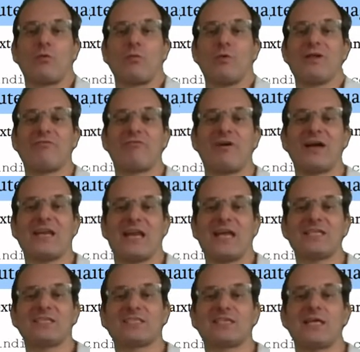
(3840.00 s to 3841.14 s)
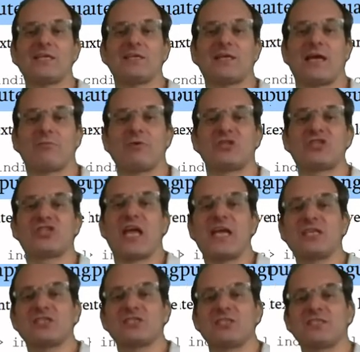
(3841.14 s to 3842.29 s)
we define an end state and we
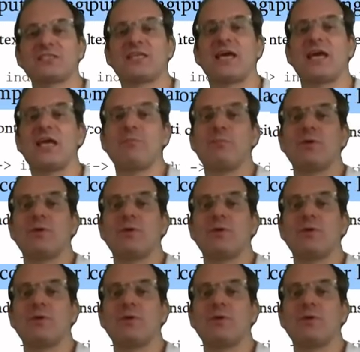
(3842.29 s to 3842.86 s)
change this tape,